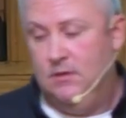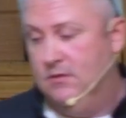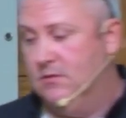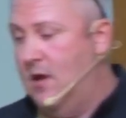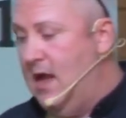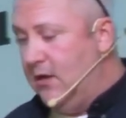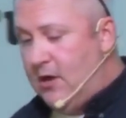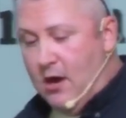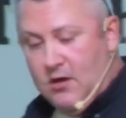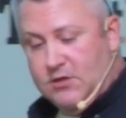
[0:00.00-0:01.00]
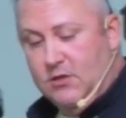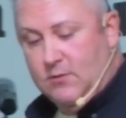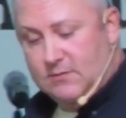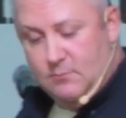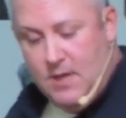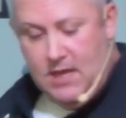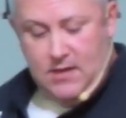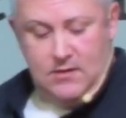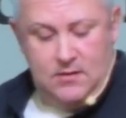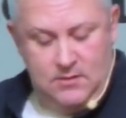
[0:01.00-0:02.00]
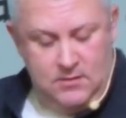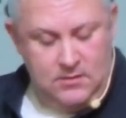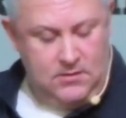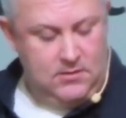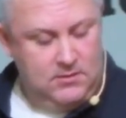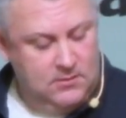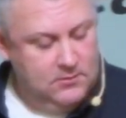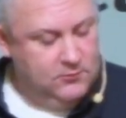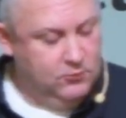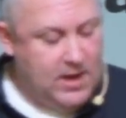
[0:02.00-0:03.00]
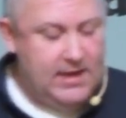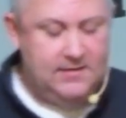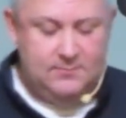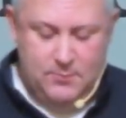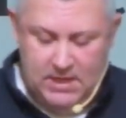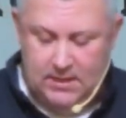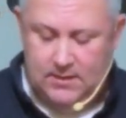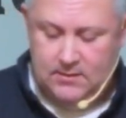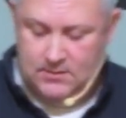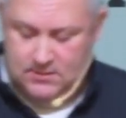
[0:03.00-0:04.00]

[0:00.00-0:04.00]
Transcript: So I encourage you as men, raise men